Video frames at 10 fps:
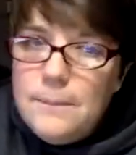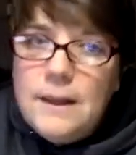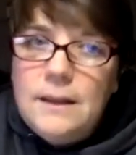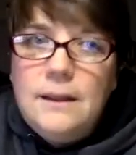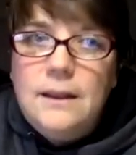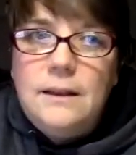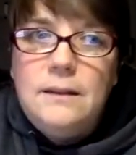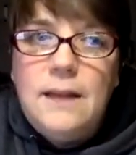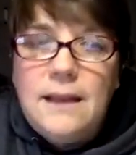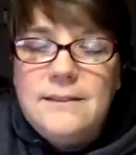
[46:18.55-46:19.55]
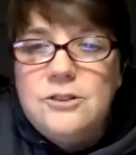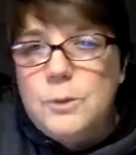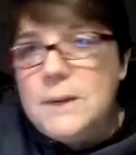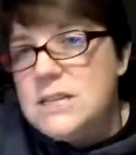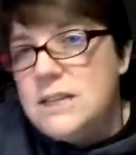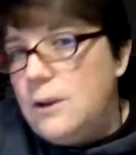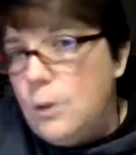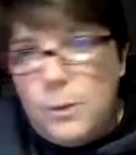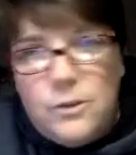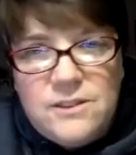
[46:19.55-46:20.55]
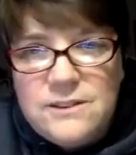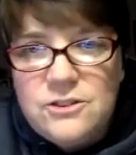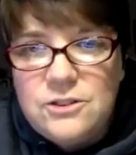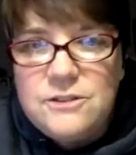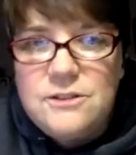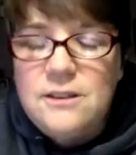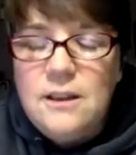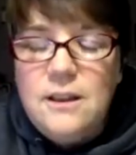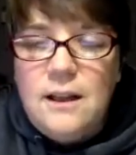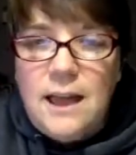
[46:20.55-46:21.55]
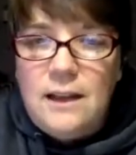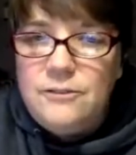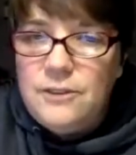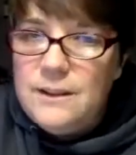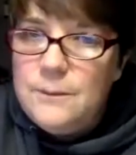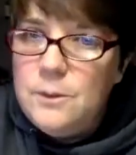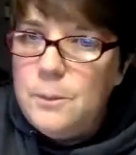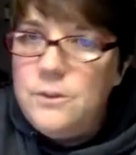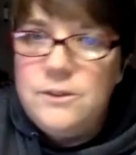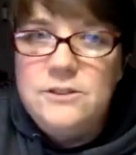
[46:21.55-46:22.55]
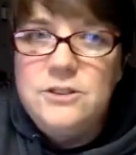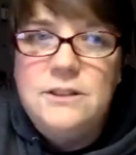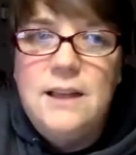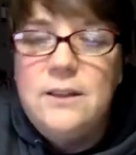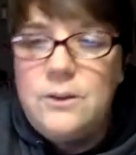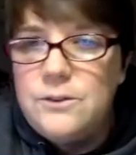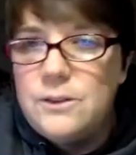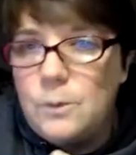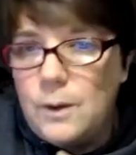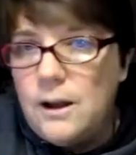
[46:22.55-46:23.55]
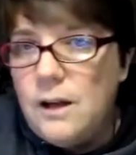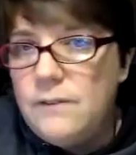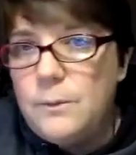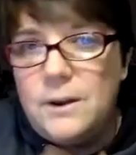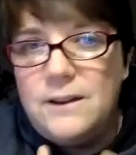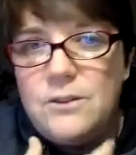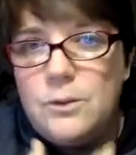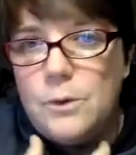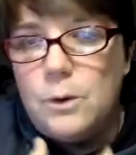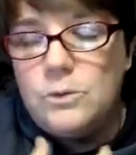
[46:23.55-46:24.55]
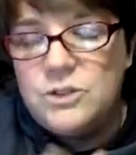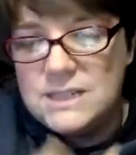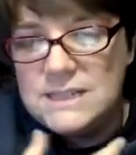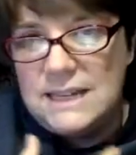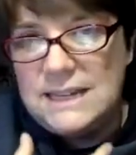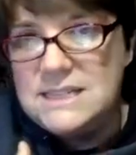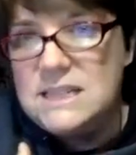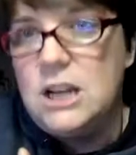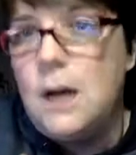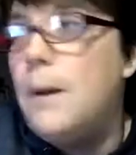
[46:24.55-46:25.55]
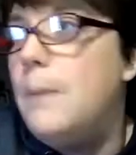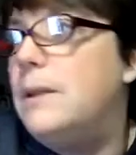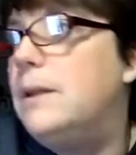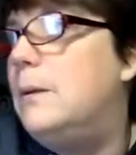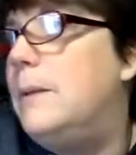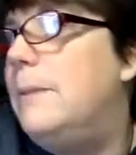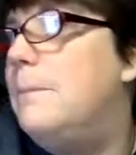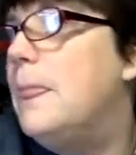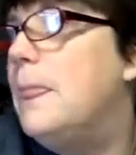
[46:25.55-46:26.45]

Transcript: But in that situation, I know musicians, had a friend that was a musician that used it quite often when his throat just needed to numb up a little bit.